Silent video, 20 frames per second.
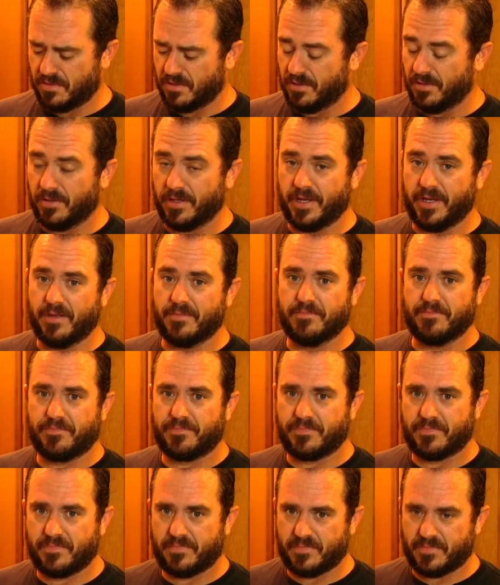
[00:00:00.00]
early
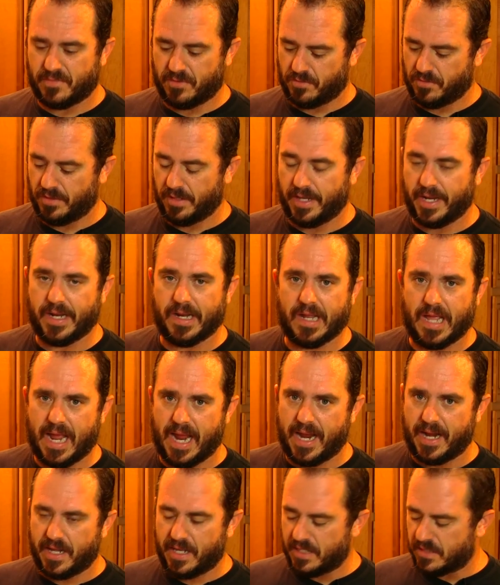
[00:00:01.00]
or late
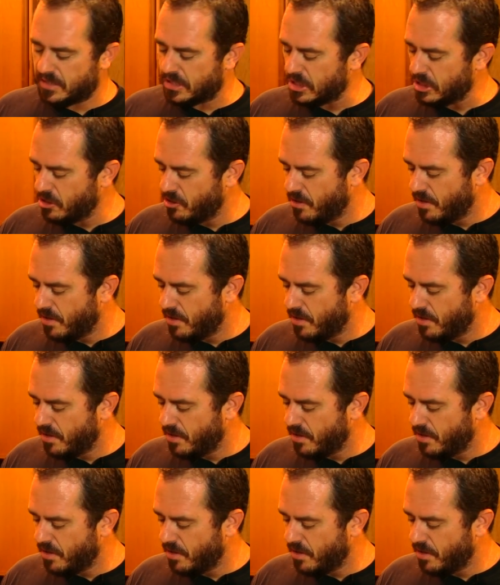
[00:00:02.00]
80s.